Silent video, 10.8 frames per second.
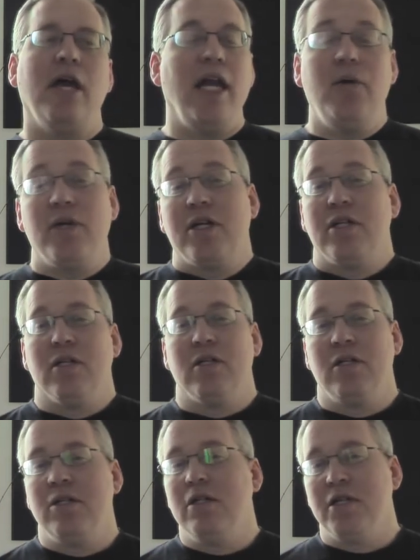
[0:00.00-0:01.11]
Anyone can
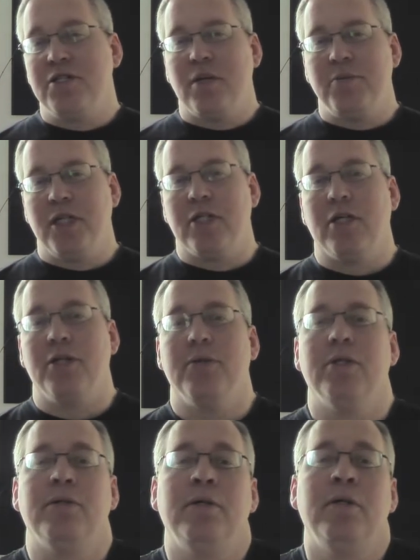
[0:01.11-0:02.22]
learn a subject on
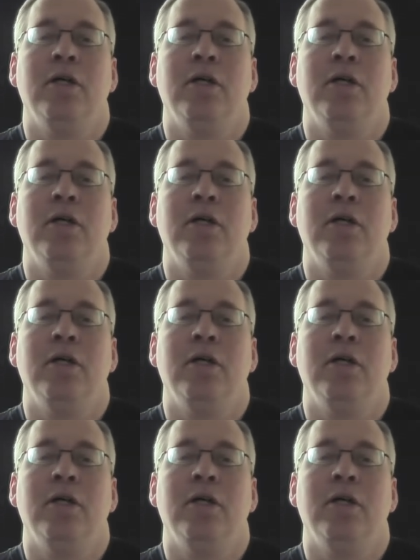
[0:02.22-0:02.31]
their own.